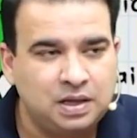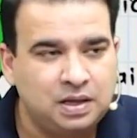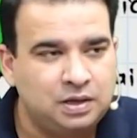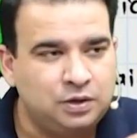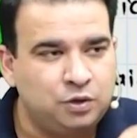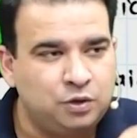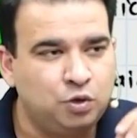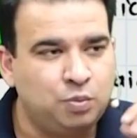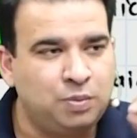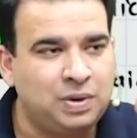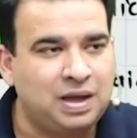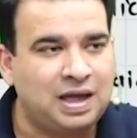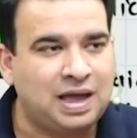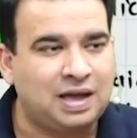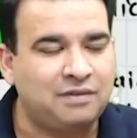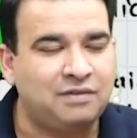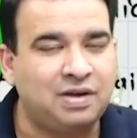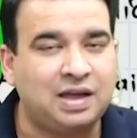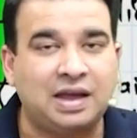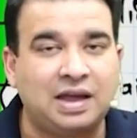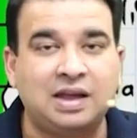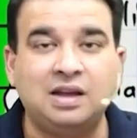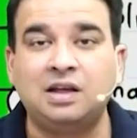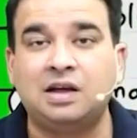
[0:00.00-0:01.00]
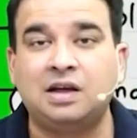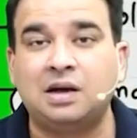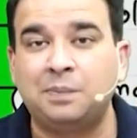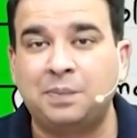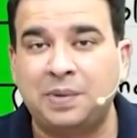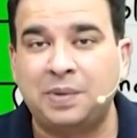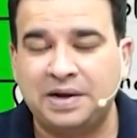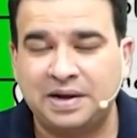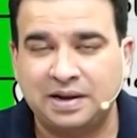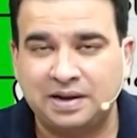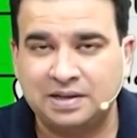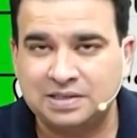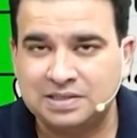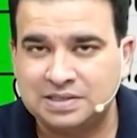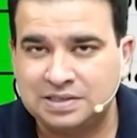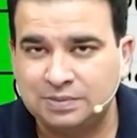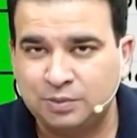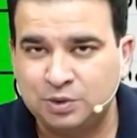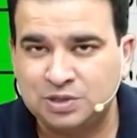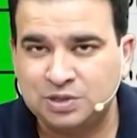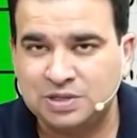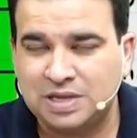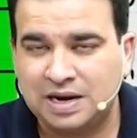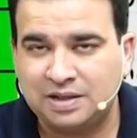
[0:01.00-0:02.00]
You may have an incomplete
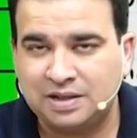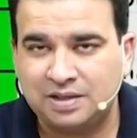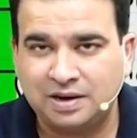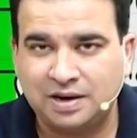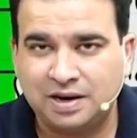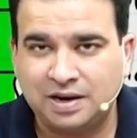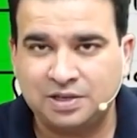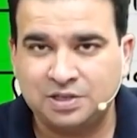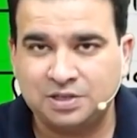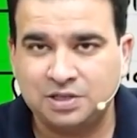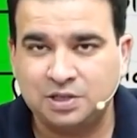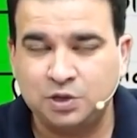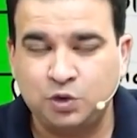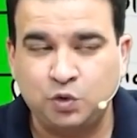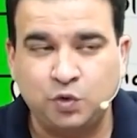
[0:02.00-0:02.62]
anastomosis at that region.